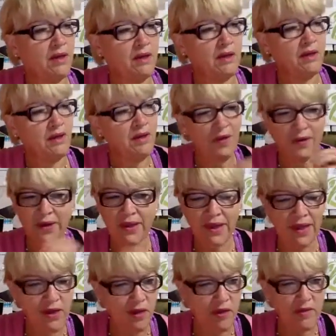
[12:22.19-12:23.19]

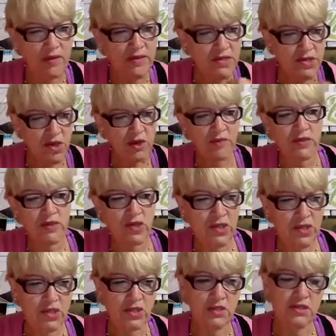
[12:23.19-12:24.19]
Again, all these
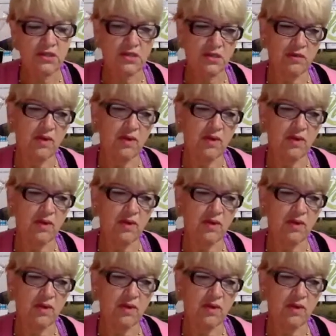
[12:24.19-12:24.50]
conversations that